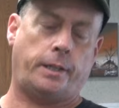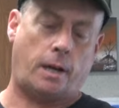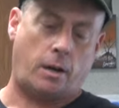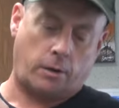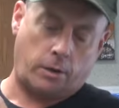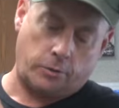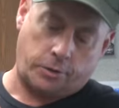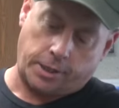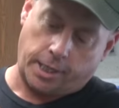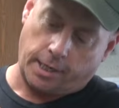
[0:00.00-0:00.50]
Y'all
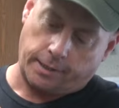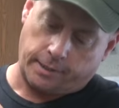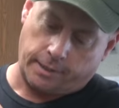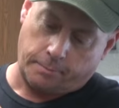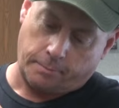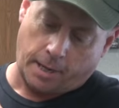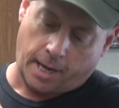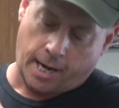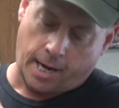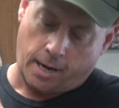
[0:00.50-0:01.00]
go check
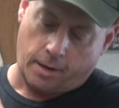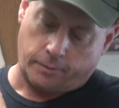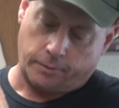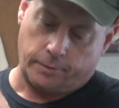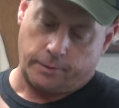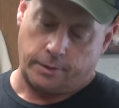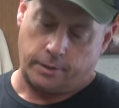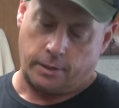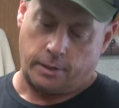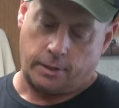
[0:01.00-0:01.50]
them out.
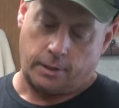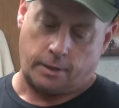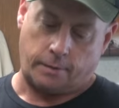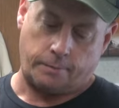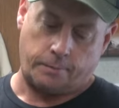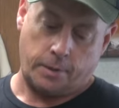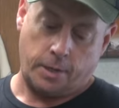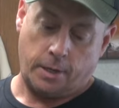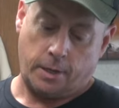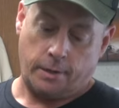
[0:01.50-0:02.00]

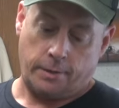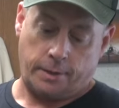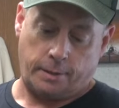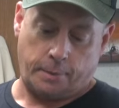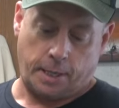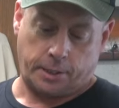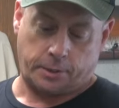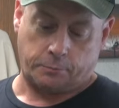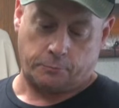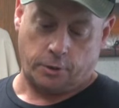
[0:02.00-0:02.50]
Um, they
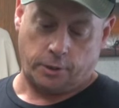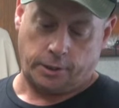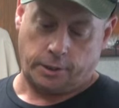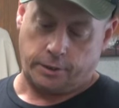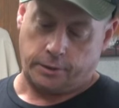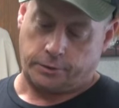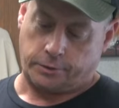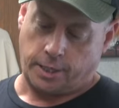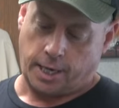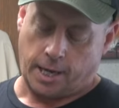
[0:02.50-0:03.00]
make some really
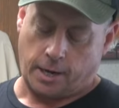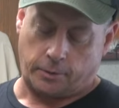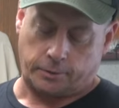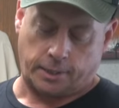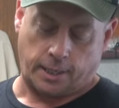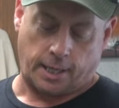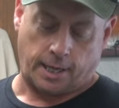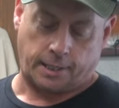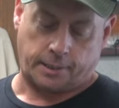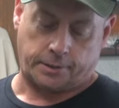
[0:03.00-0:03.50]
good saddles.
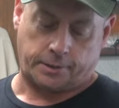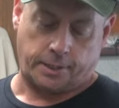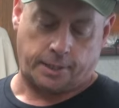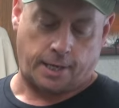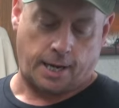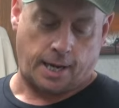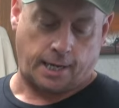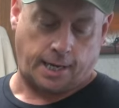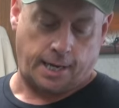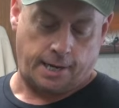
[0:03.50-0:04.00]
Like I
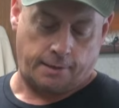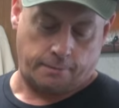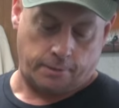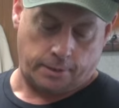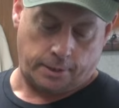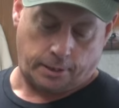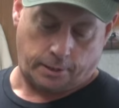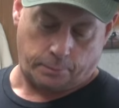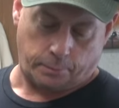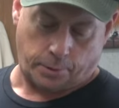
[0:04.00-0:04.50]
said, I can't
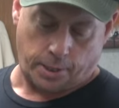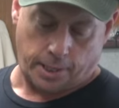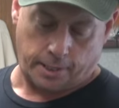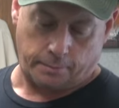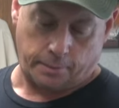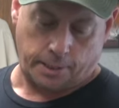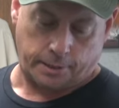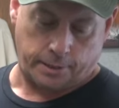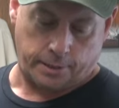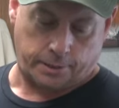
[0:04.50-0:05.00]
really complain
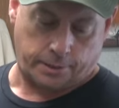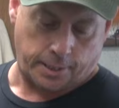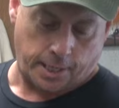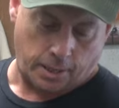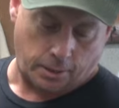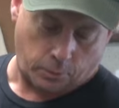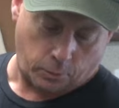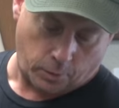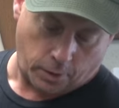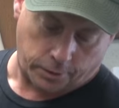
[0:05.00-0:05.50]
about this
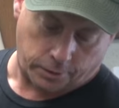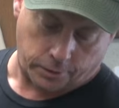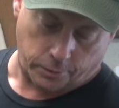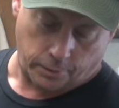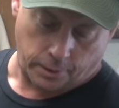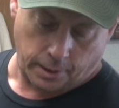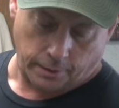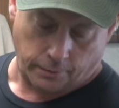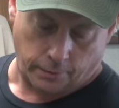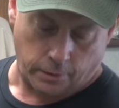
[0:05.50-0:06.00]
saddle
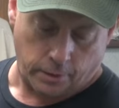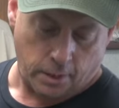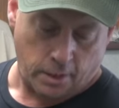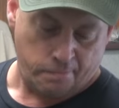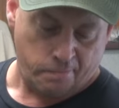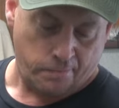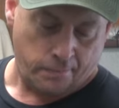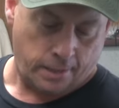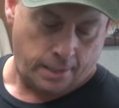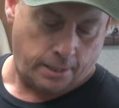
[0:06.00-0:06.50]
whatsoever.
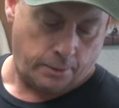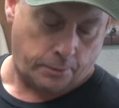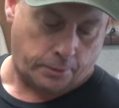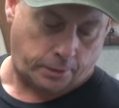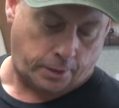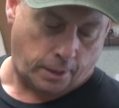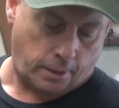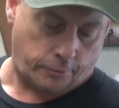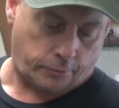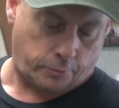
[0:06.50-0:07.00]
It was
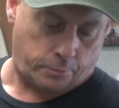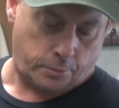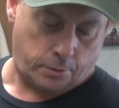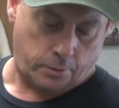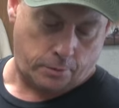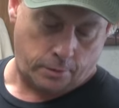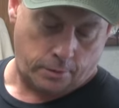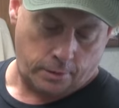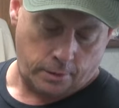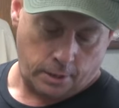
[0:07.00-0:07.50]

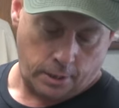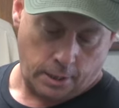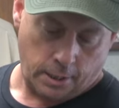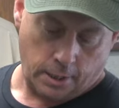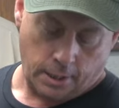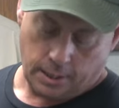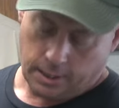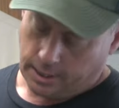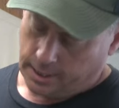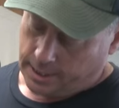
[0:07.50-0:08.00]
comfortable,
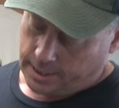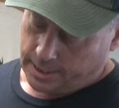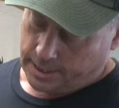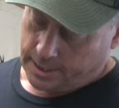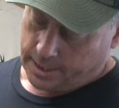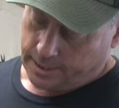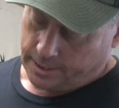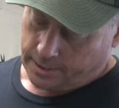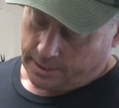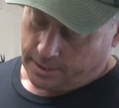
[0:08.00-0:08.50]
and
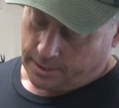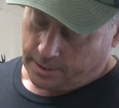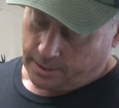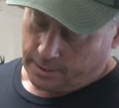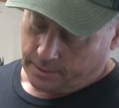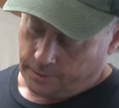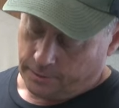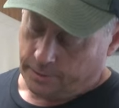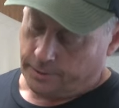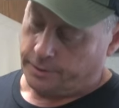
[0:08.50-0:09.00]
it
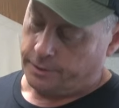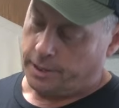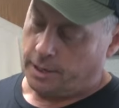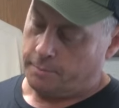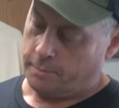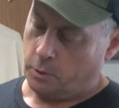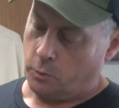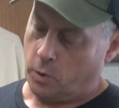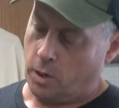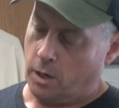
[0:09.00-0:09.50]
uh,
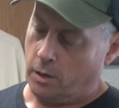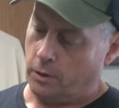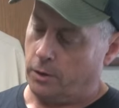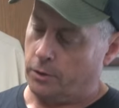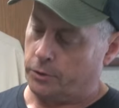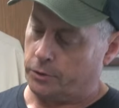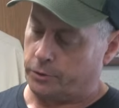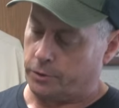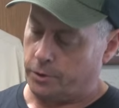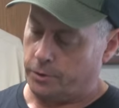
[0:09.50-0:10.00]
done me well
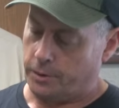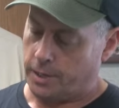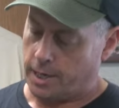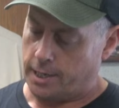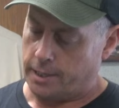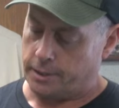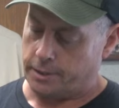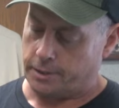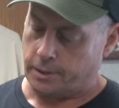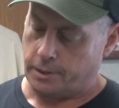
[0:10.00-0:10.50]
those two
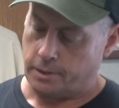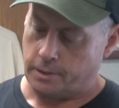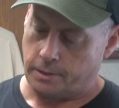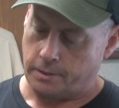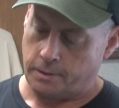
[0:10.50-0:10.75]
days.